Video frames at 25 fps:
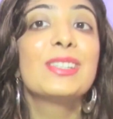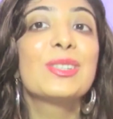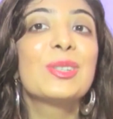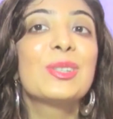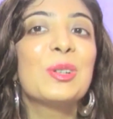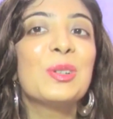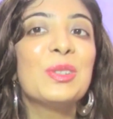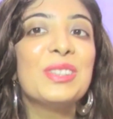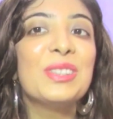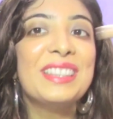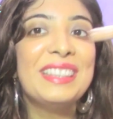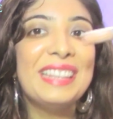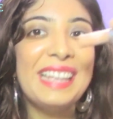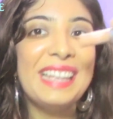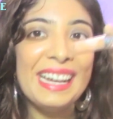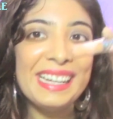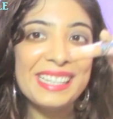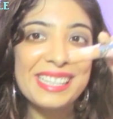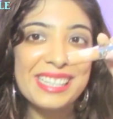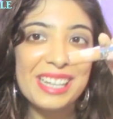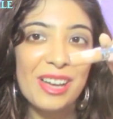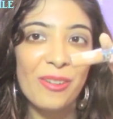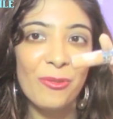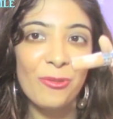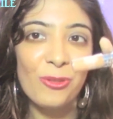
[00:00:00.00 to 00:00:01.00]
So
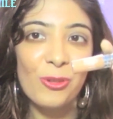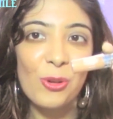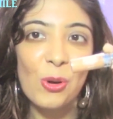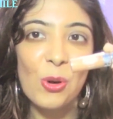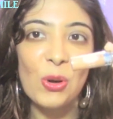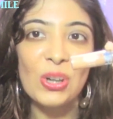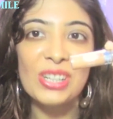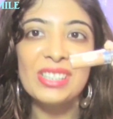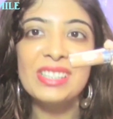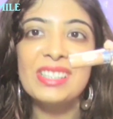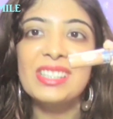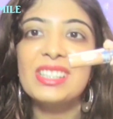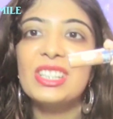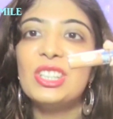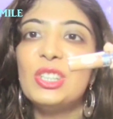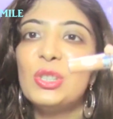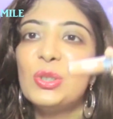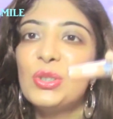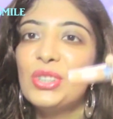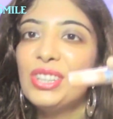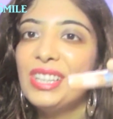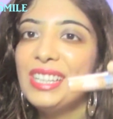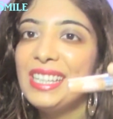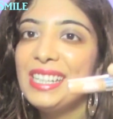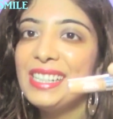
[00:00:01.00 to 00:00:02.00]
next, of course,
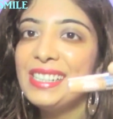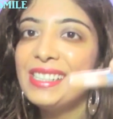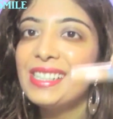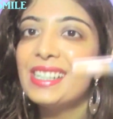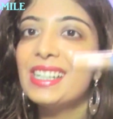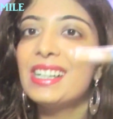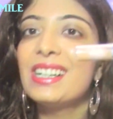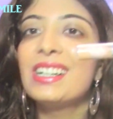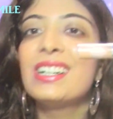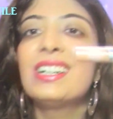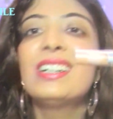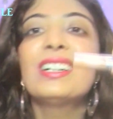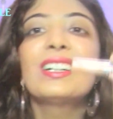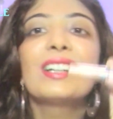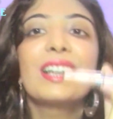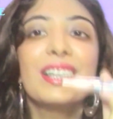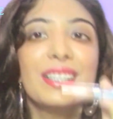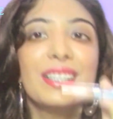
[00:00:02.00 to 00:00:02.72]
you need a